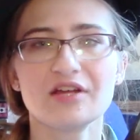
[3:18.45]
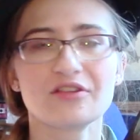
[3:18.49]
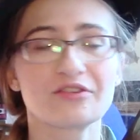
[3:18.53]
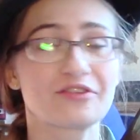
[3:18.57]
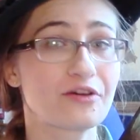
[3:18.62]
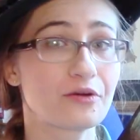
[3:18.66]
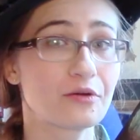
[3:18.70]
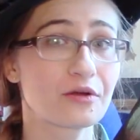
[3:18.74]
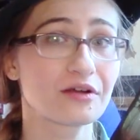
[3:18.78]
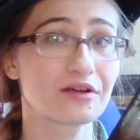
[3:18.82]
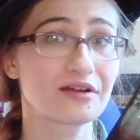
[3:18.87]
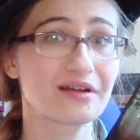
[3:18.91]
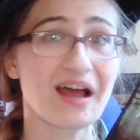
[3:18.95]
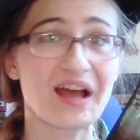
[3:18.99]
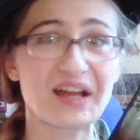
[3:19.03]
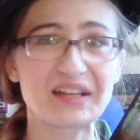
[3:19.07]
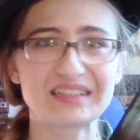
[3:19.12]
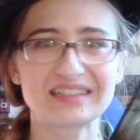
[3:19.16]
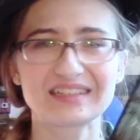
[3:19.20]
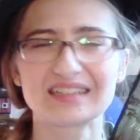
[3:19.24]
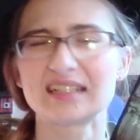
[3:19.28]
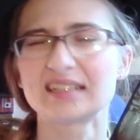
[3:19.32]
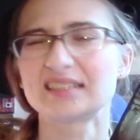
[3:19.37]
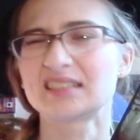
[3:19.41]
though her
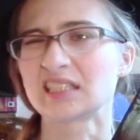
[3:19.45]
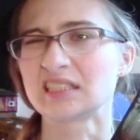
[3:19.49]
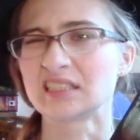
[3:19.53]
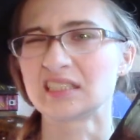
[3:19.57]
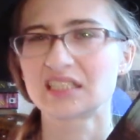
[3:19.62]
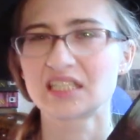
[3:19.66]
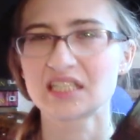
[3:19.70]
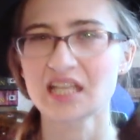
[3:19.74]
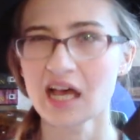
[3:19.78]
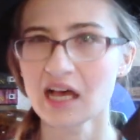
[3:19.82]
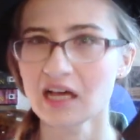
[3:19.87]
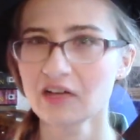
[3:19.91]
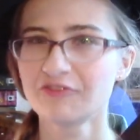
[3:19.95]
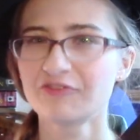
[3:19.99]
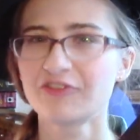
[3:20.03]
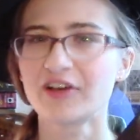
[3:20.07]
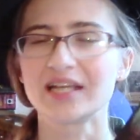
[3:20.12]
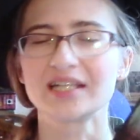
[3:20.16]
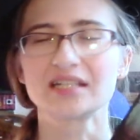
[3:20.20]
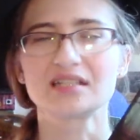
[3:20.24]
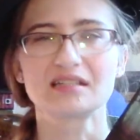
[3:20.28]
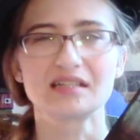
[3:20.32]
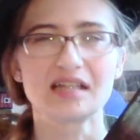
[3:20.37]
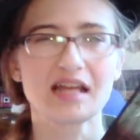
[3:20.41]
kindness is tough
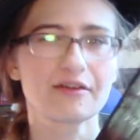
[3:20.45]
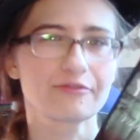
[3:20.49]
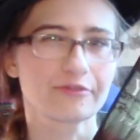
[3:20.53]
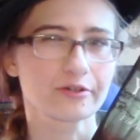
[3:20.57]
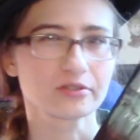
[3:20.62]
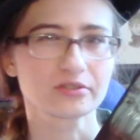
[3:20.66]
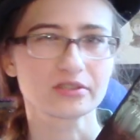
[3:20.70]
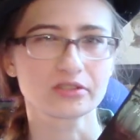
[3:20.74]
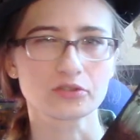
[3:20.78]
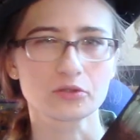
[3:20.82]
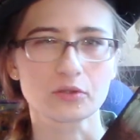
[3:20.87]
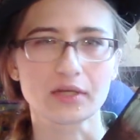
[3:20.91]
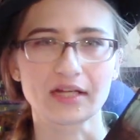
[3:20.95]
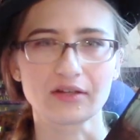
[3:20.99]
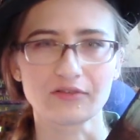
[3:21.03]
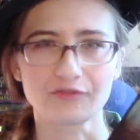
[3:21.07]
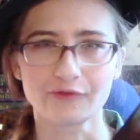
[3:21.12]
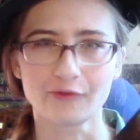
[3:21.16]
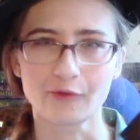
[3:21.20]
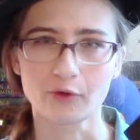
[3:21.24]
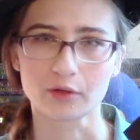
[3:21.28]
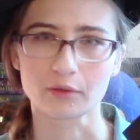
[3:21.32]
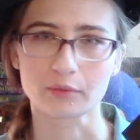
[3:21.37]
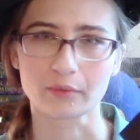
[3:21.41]
and never
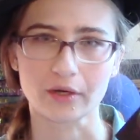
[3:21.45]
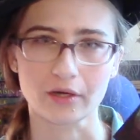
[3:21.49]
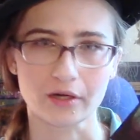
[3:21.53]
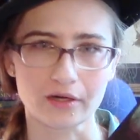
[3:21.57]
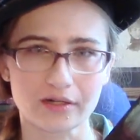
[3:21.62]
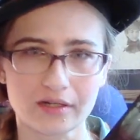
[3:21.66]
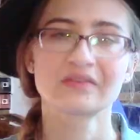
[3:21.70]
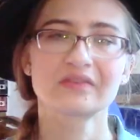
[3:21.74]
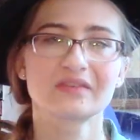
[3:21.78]
straightforward.